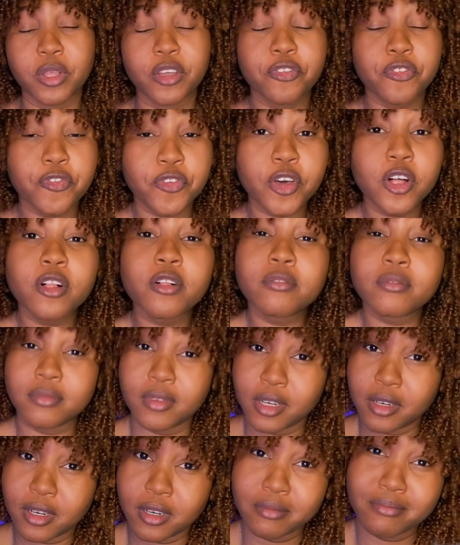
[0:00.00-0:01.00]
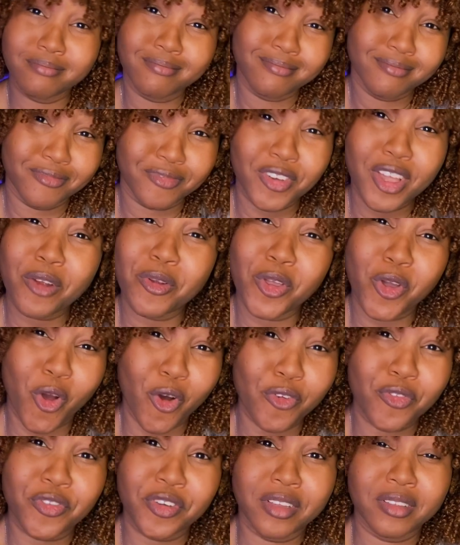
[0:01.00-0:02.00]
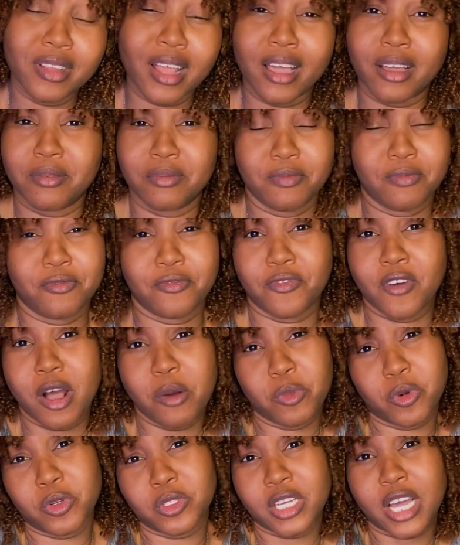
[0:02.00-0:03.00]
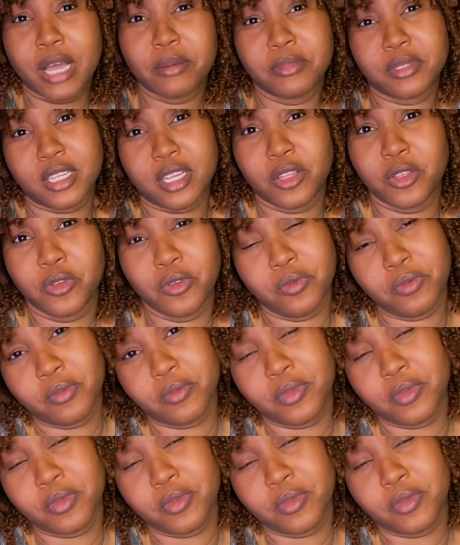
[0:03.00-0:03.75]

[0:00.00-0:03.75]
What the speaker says: They fail very often, like far more times than